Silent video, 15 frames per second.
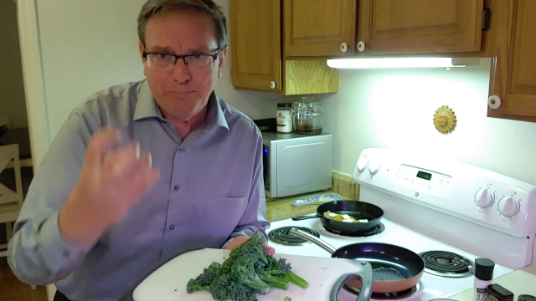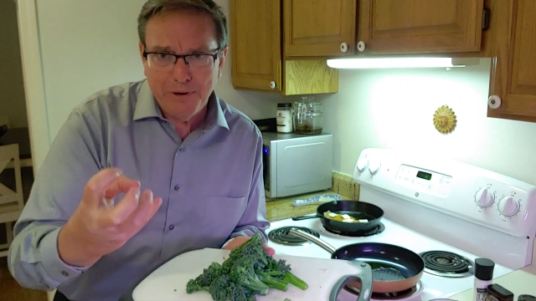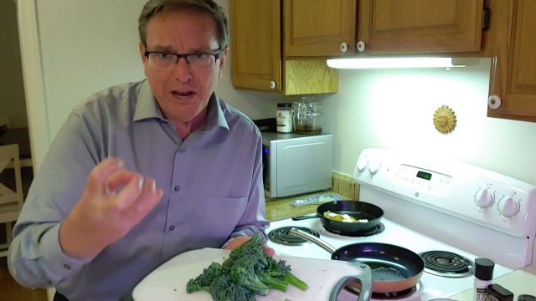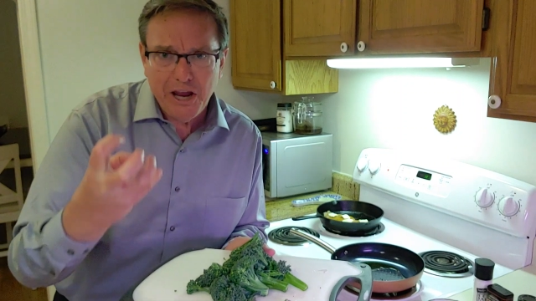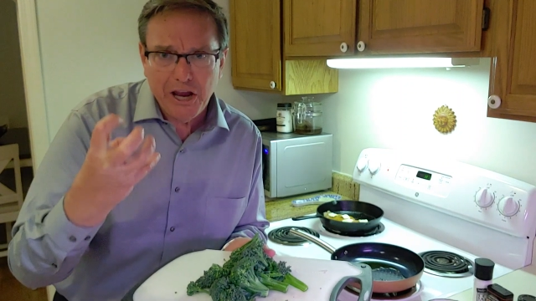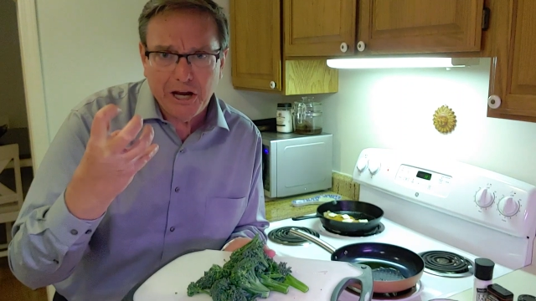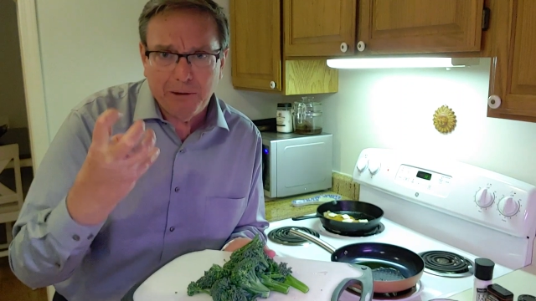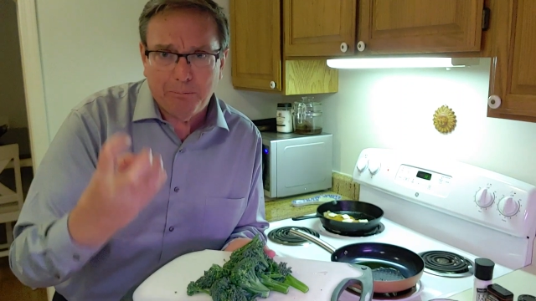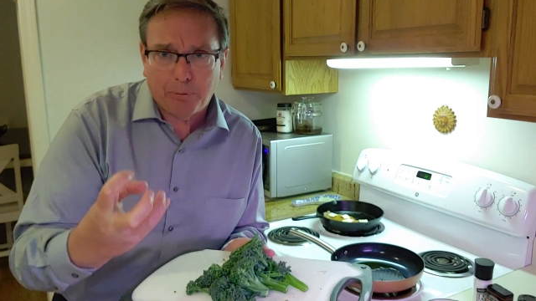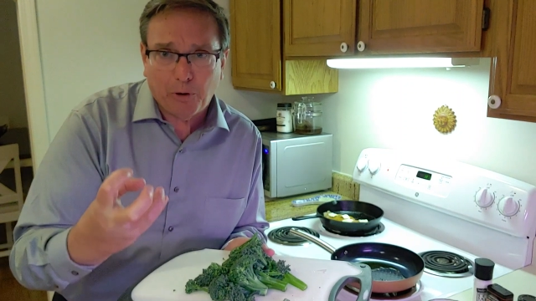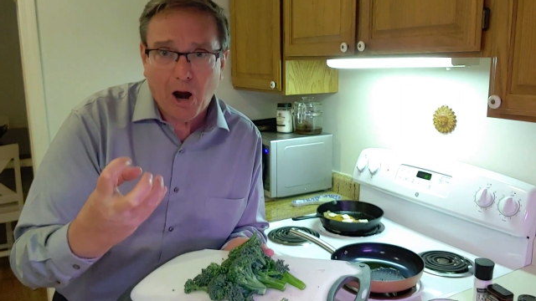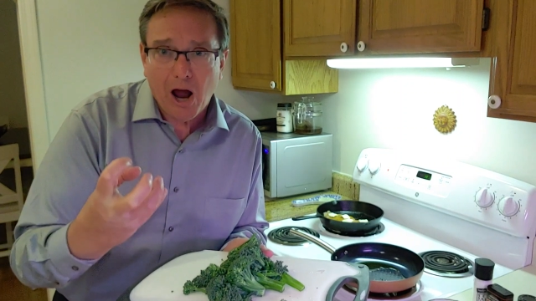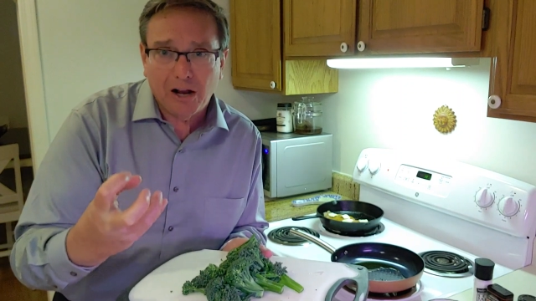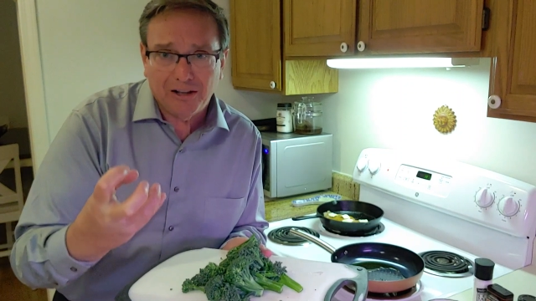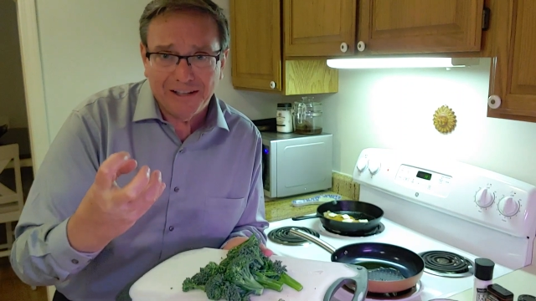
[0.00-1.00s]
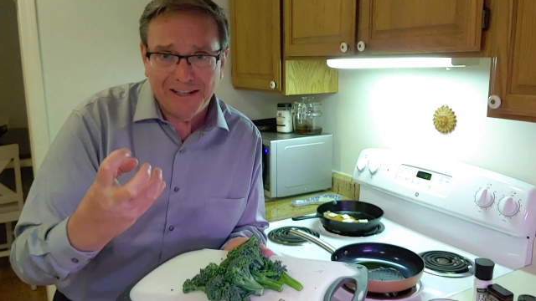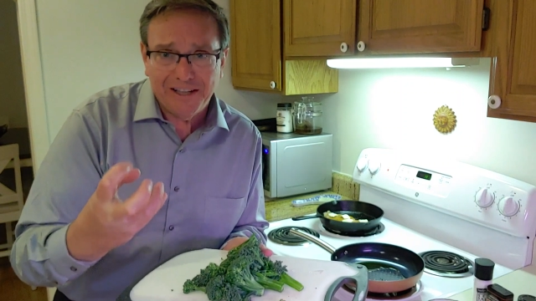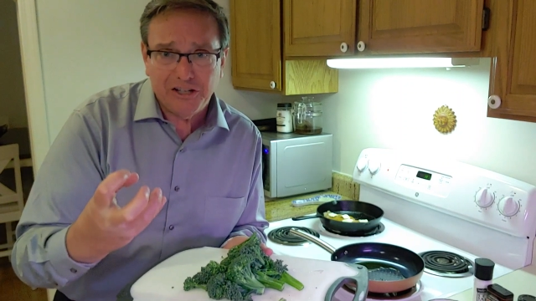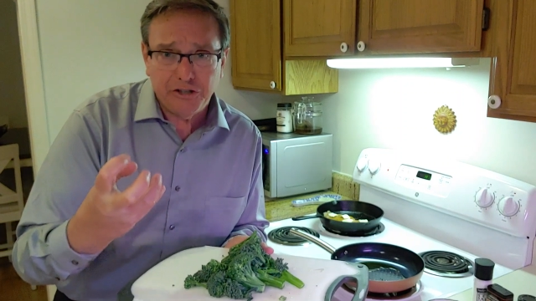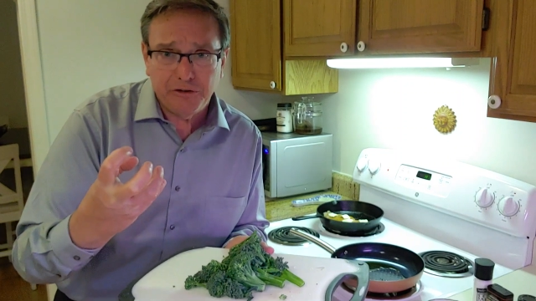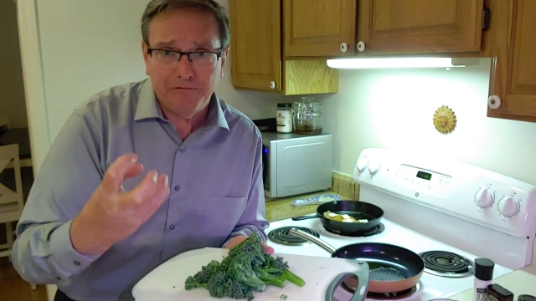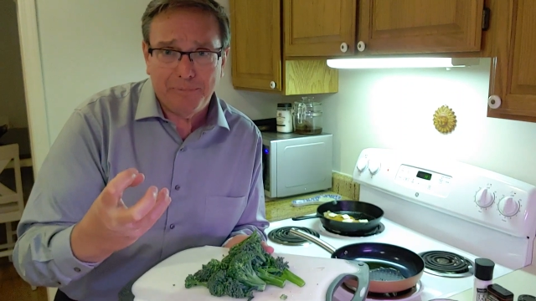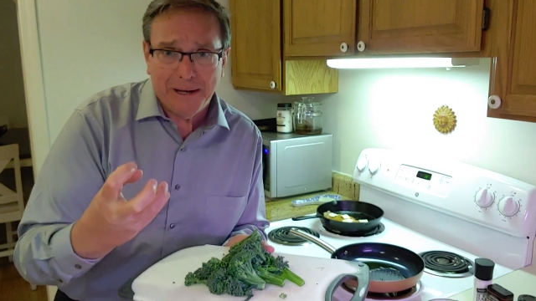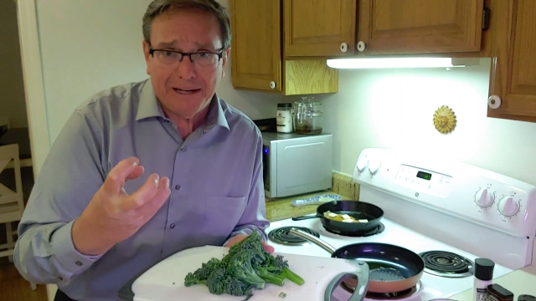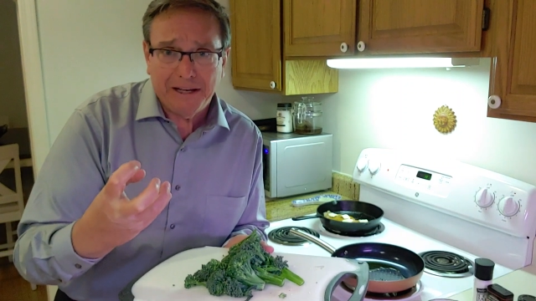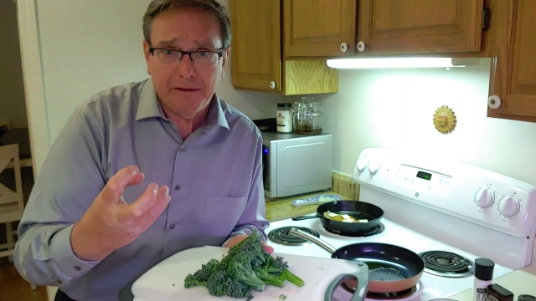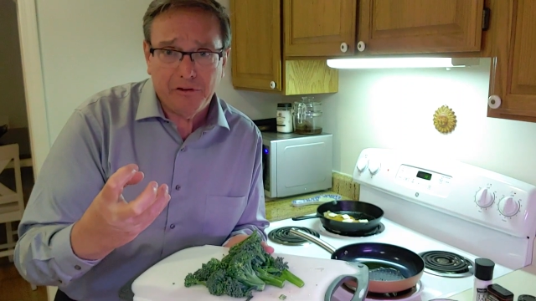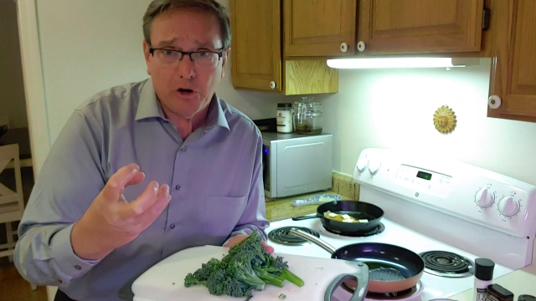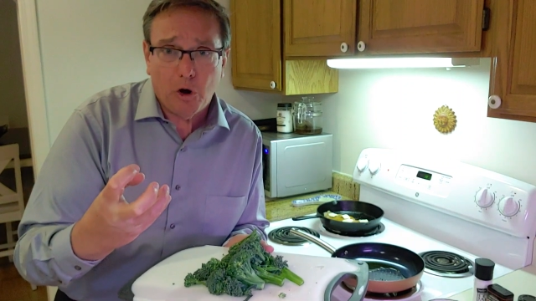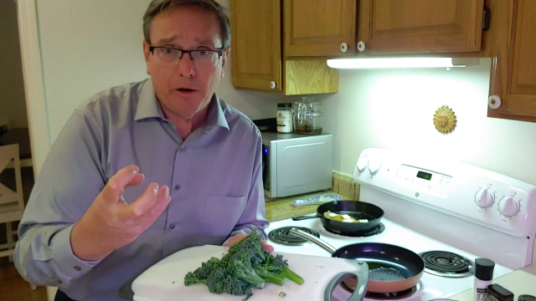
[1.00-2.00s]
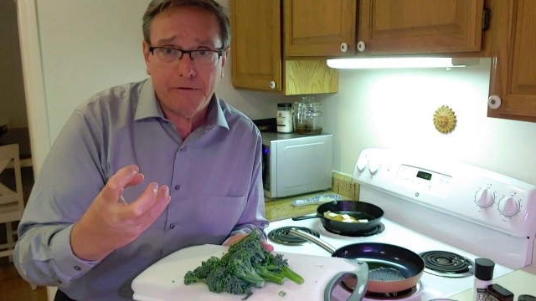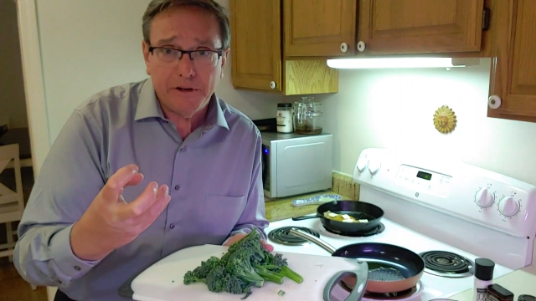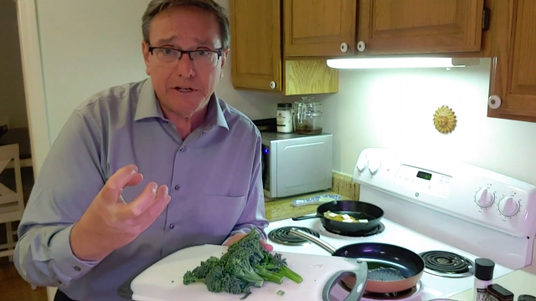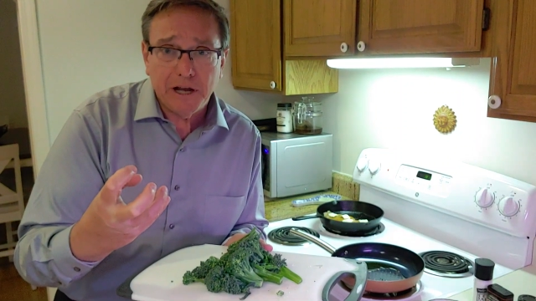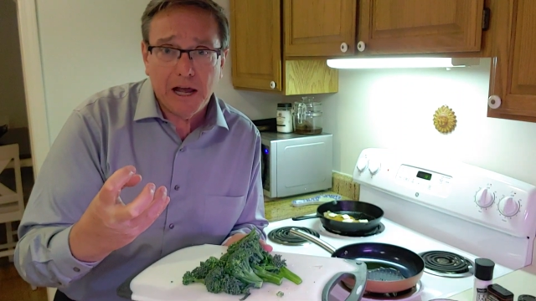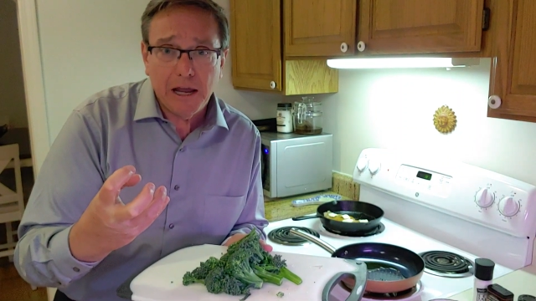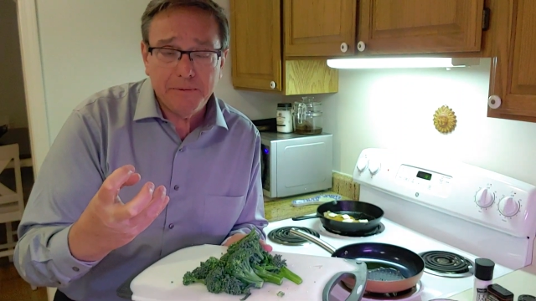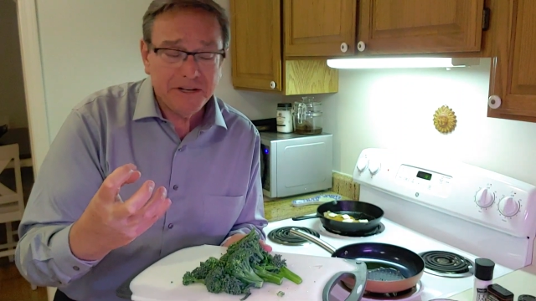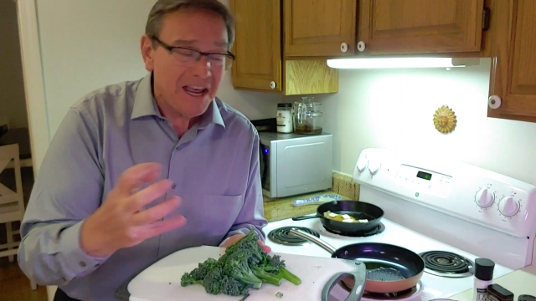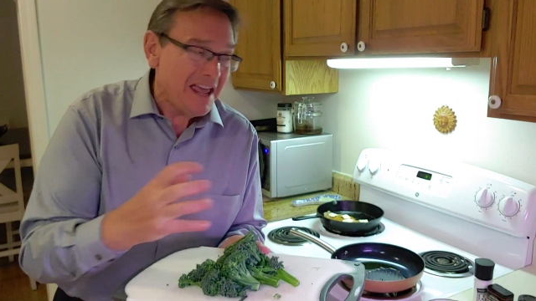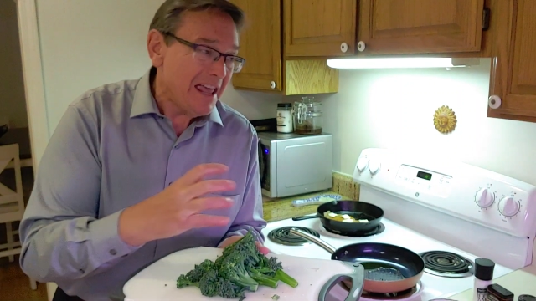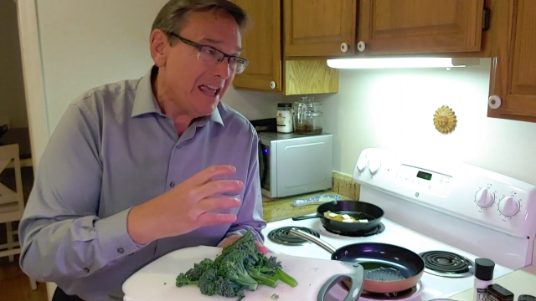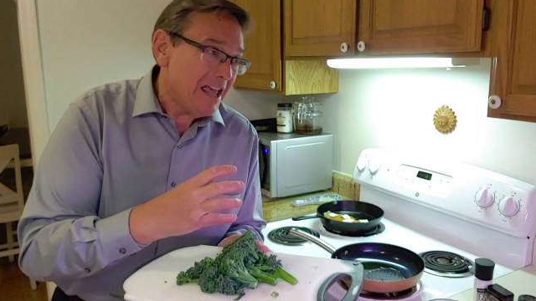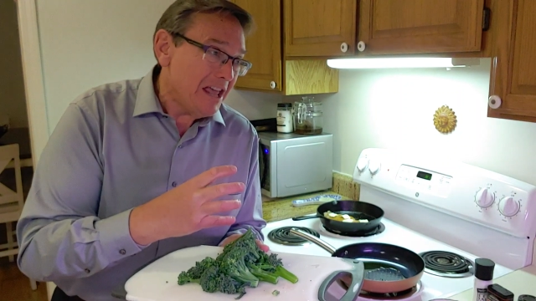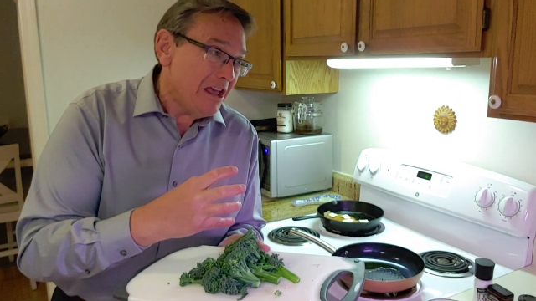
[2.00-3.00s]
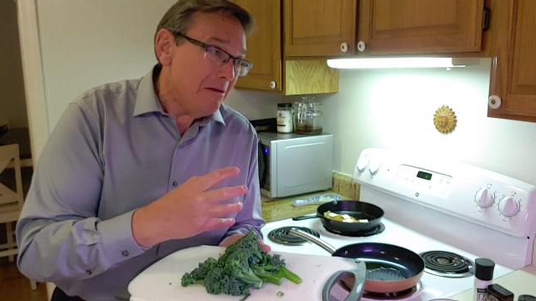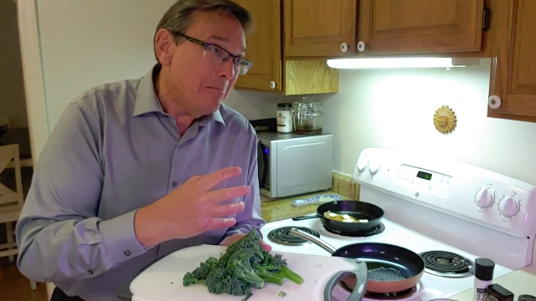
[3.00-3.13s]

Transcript: big broccoli that you've been given oftentimes.